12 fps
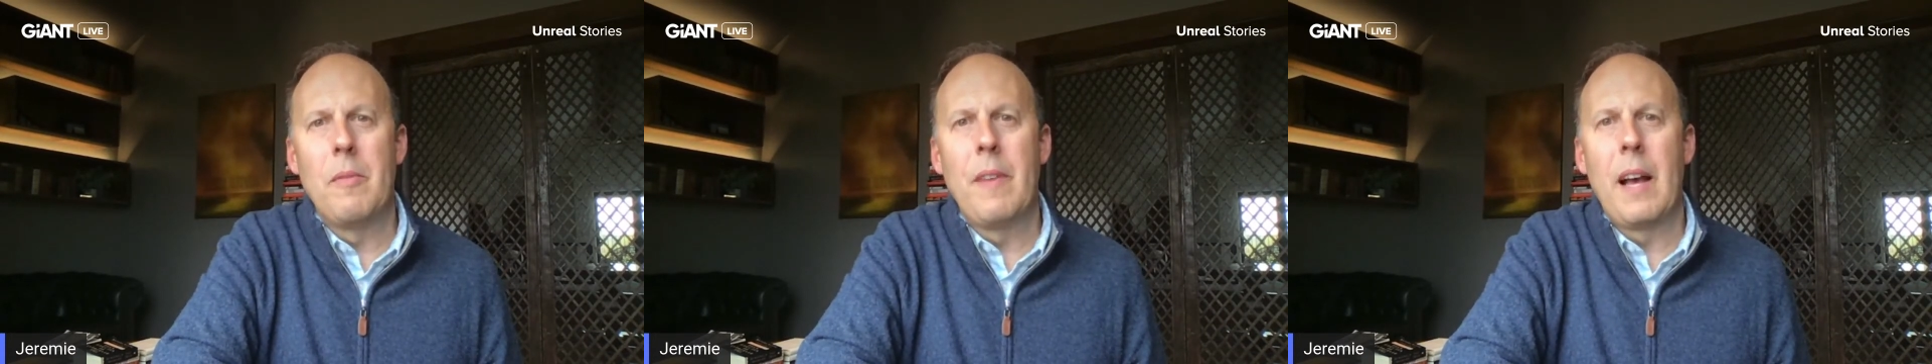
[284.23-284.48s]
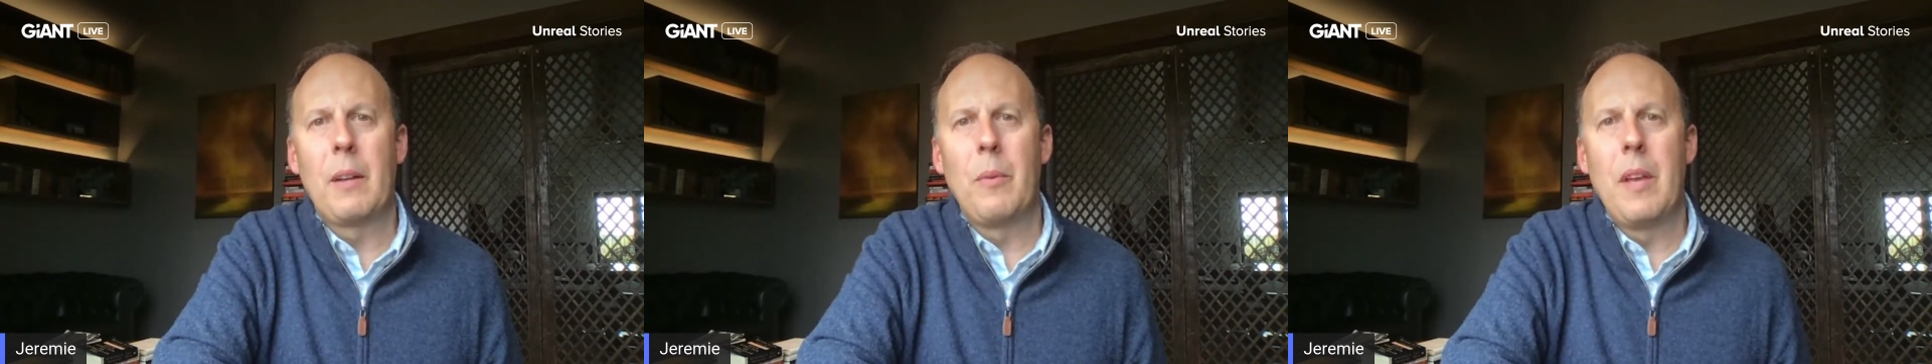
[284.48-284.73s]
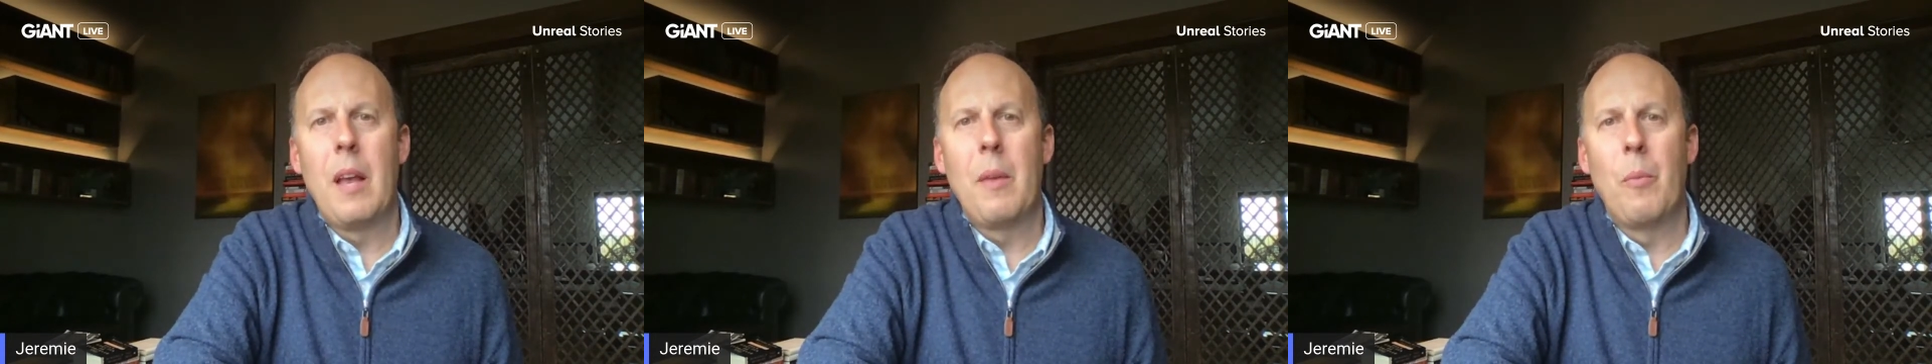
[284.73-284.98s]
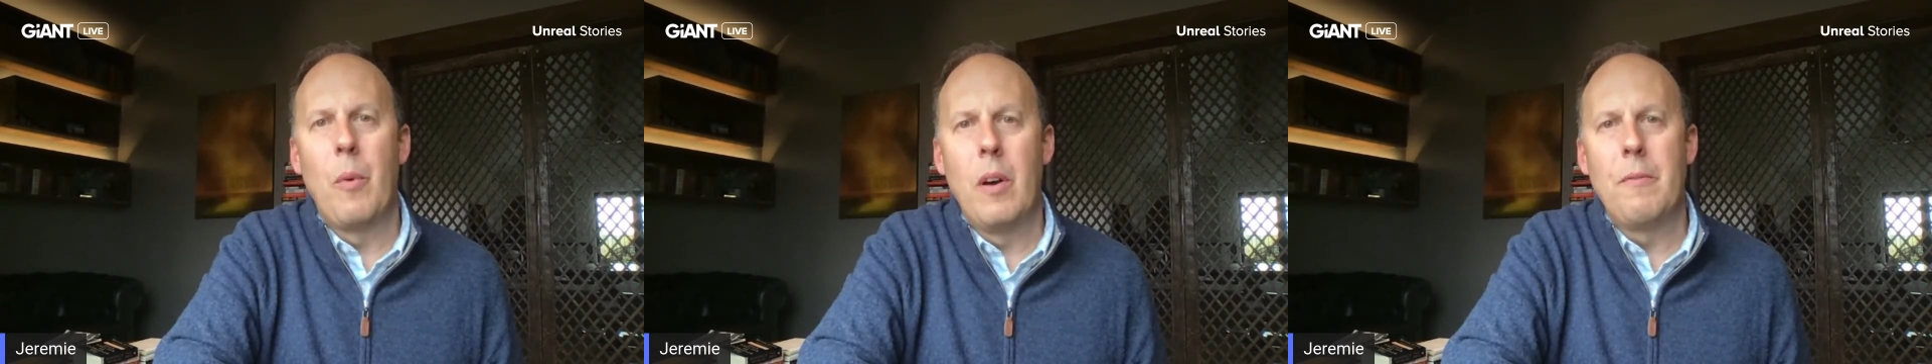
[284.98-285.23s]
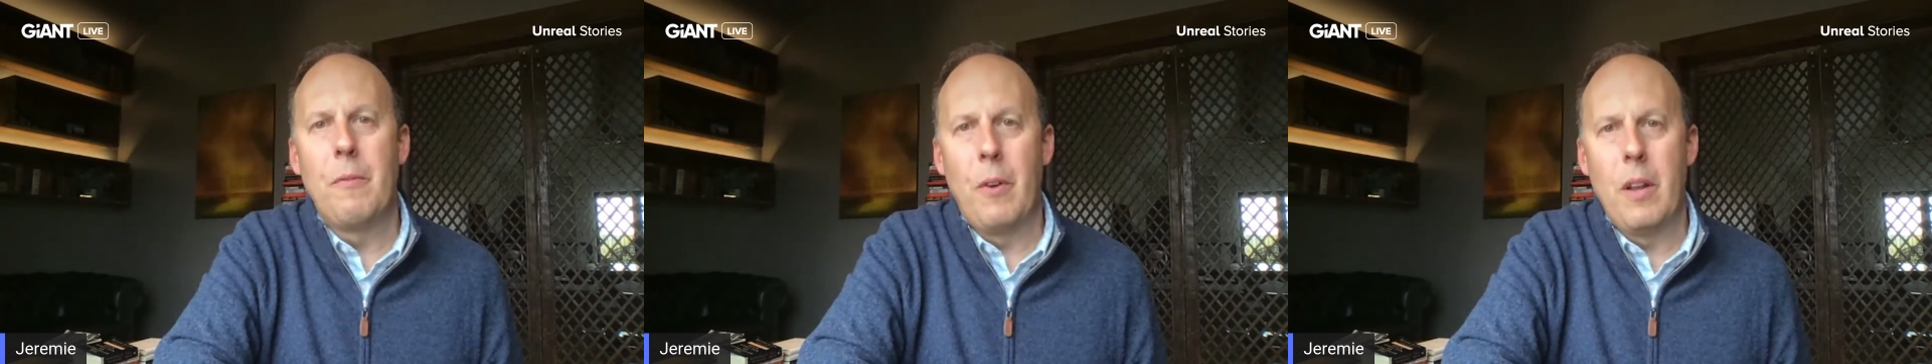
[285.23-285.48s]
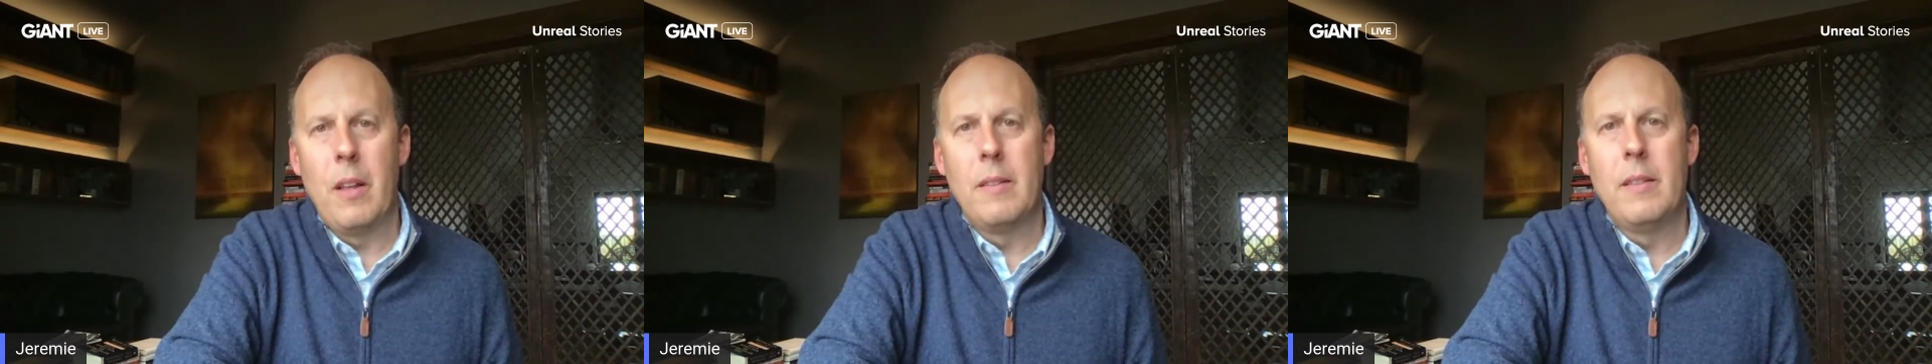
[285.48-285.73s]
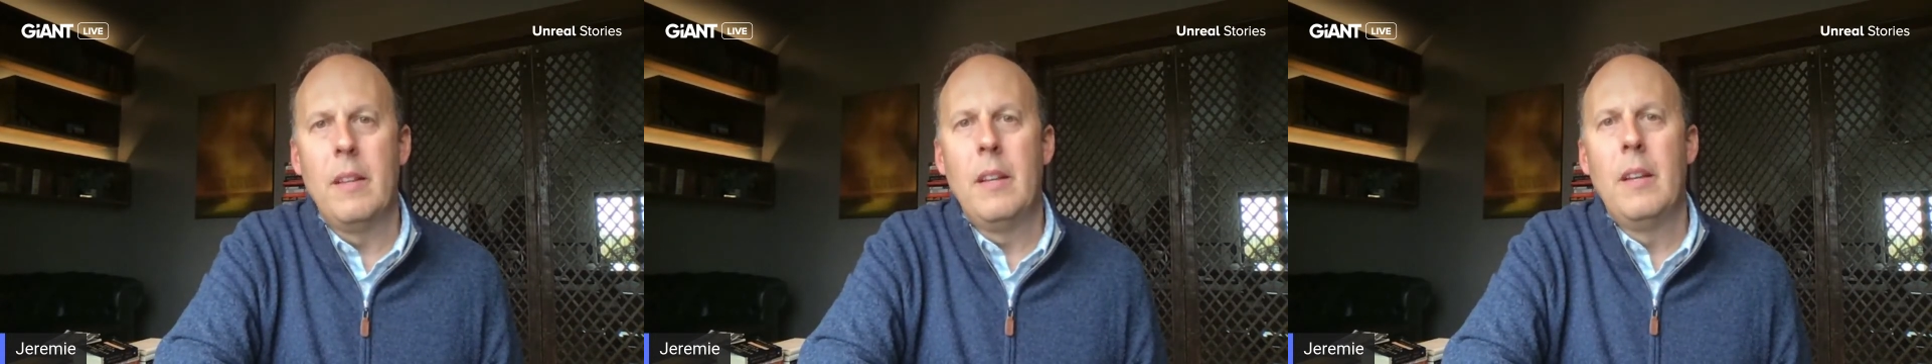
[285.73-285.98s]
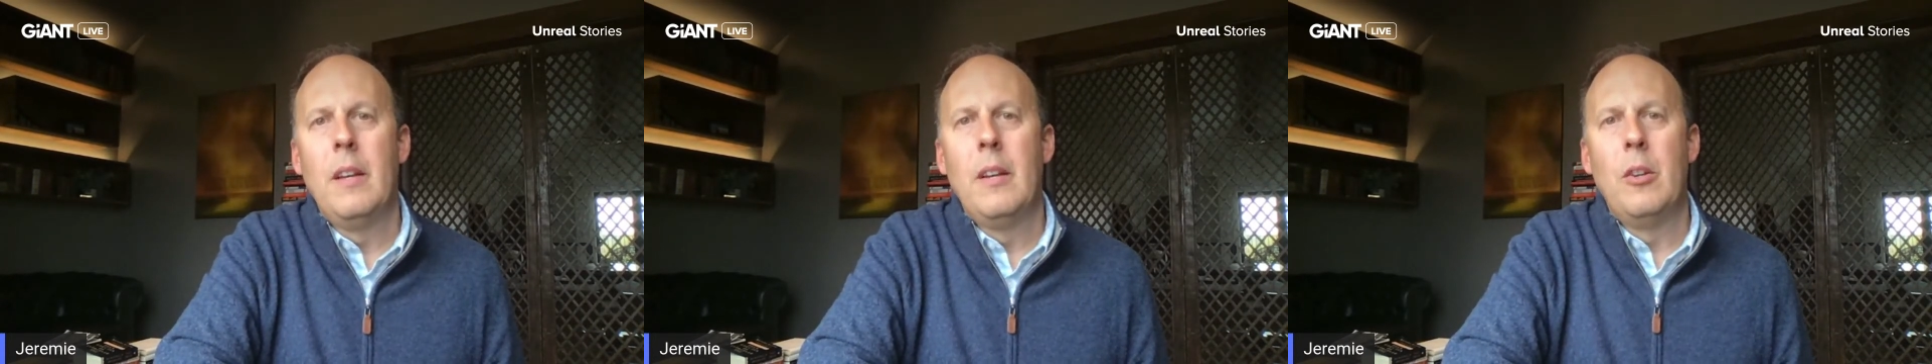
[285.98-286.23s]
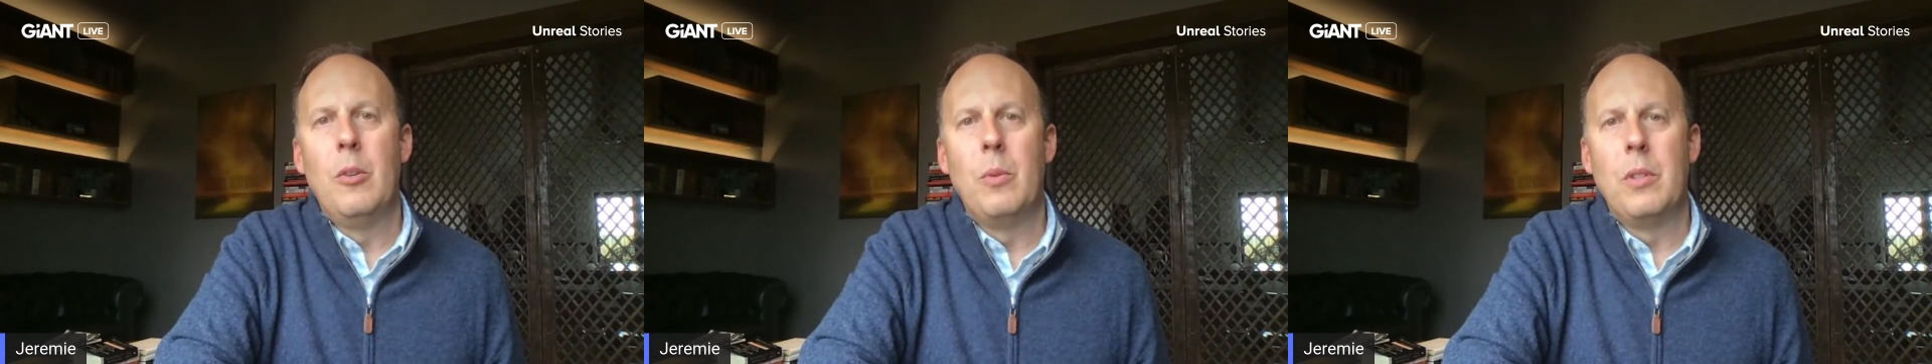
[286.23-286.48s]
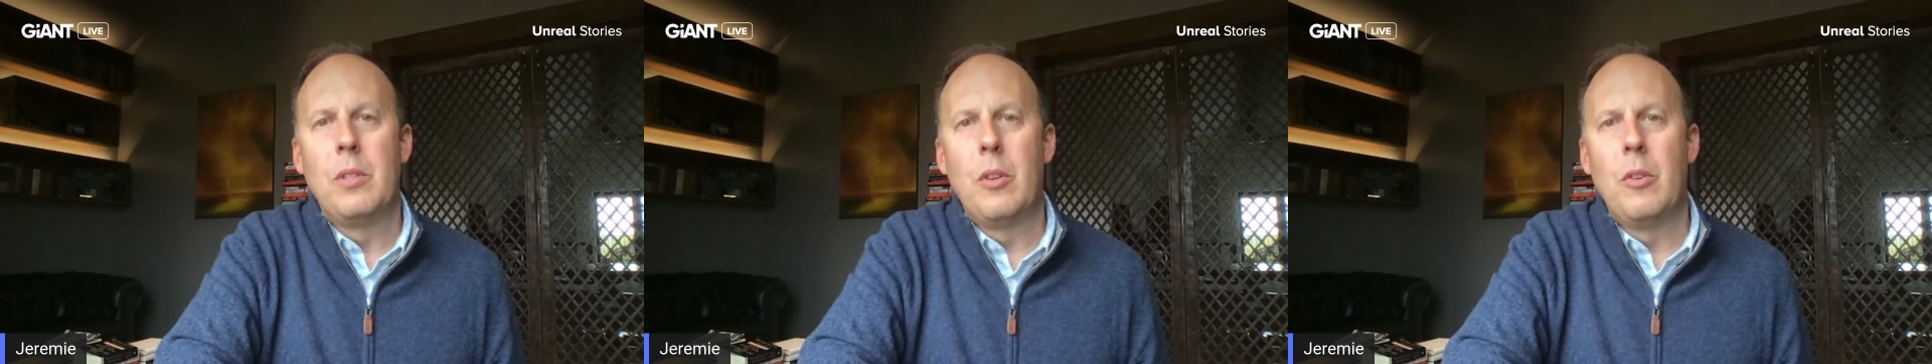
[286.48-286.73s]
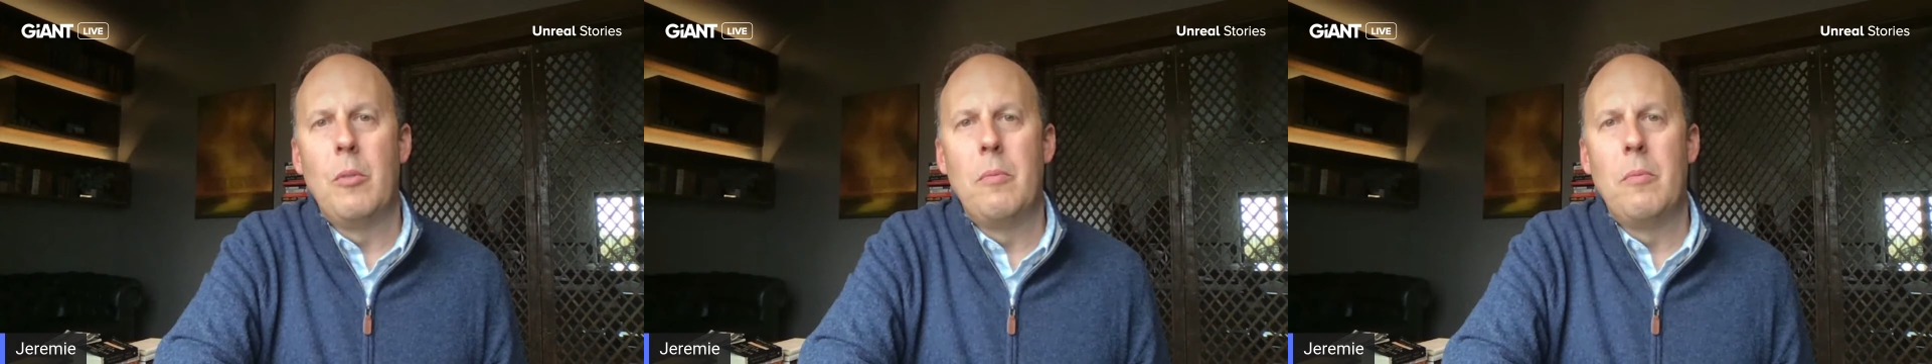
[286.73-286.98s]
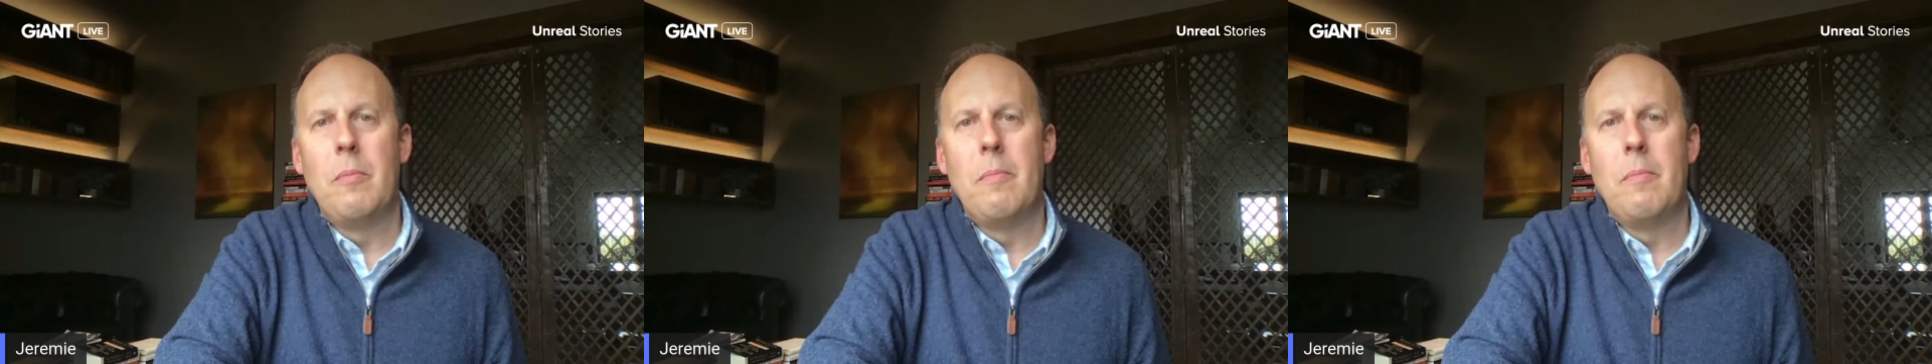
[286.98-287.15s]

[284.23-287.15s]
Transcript: In fact, we had one friend who was so